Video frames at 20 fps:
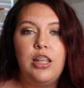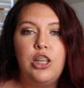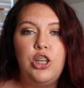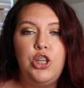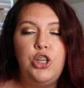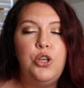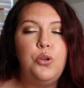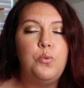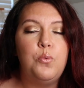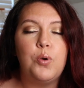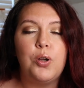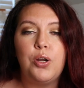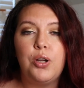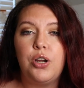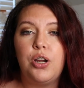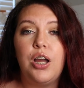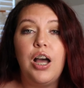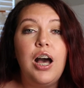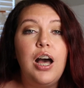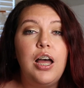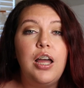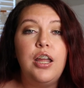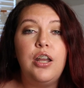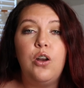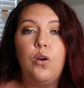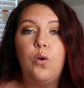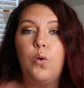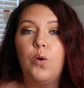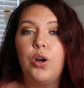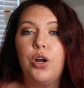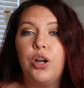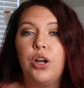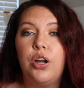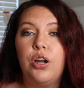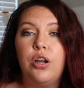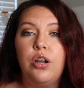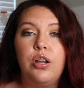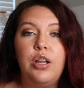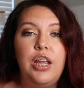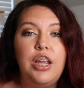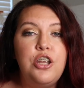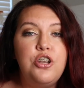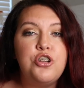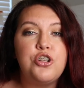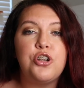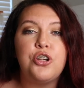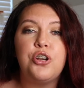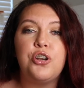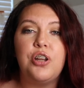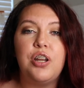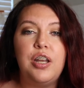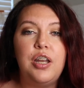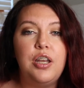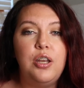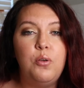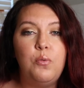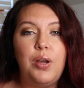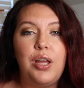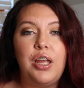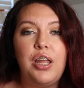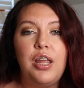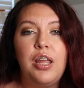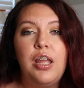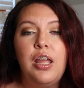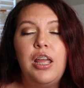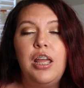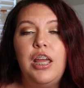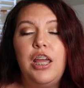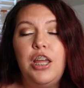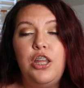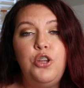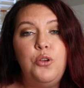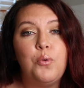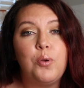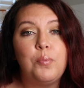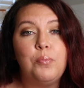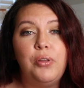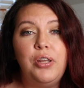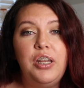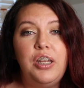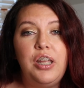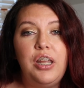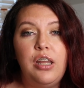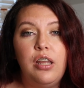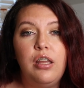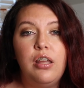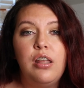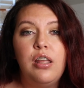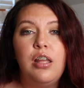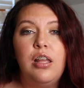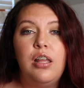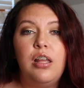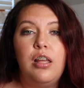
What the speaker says: you were cut or injured in any way and you were bleeding,